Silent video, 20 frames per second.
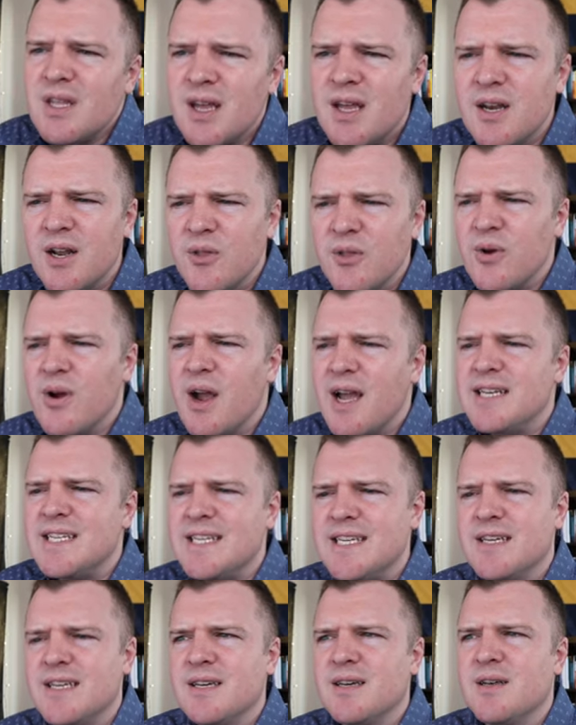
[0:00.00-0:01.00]
Another
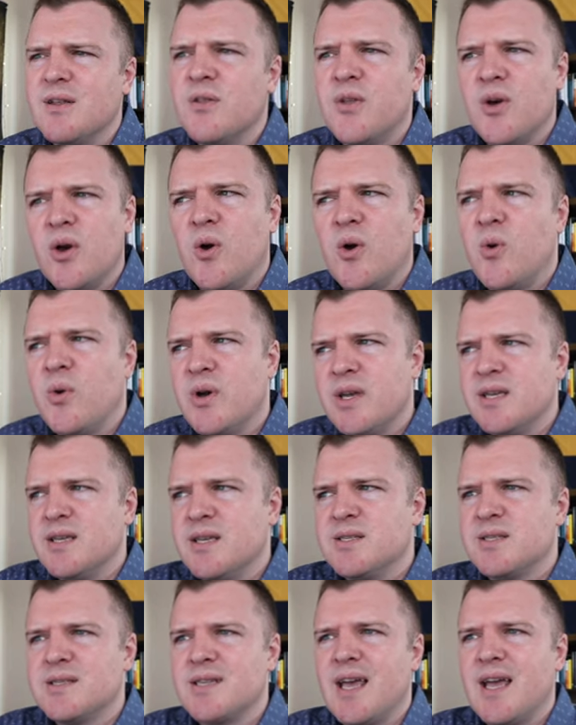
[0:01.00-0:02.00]
idea, though,
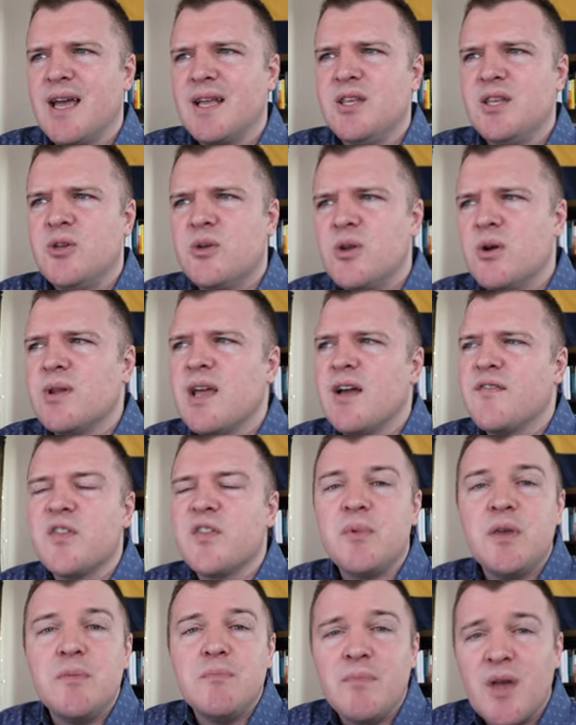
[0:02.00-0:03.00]
is that you don't have
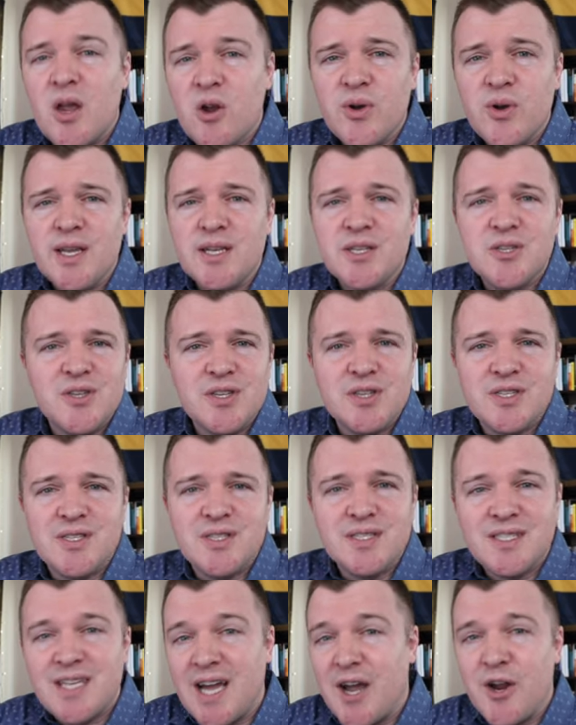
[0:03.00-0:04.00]
to be married to this
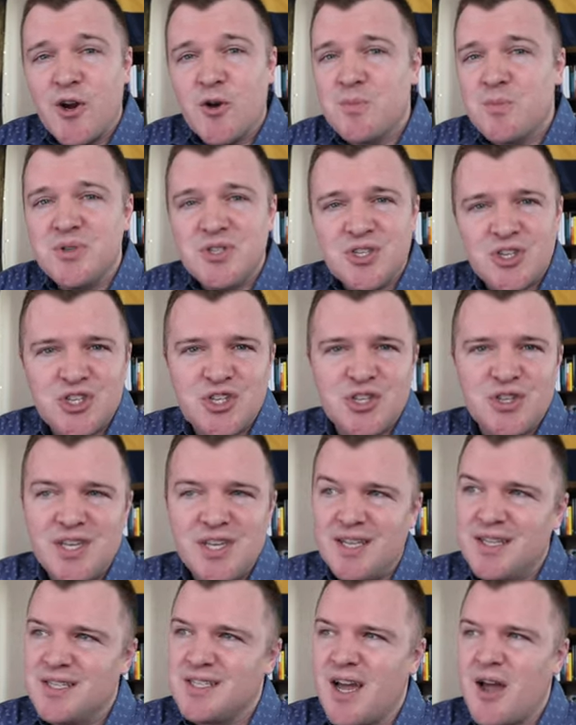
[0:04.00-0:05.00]
entire position
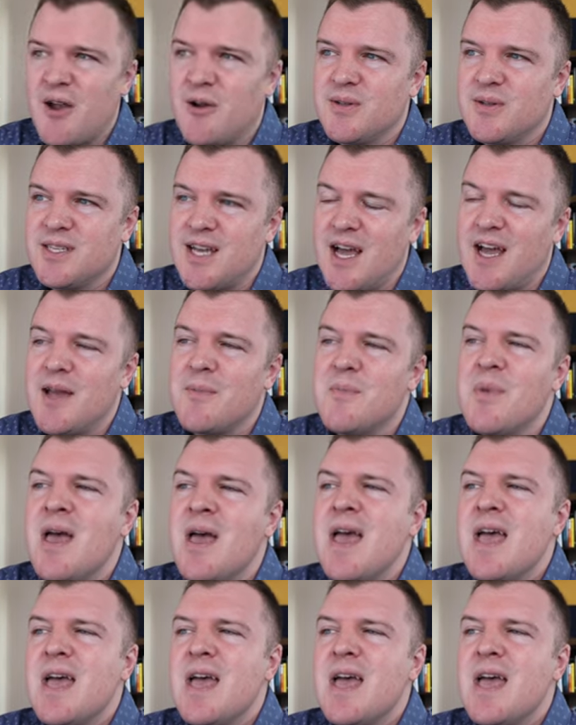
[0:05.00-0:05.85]
the entire time.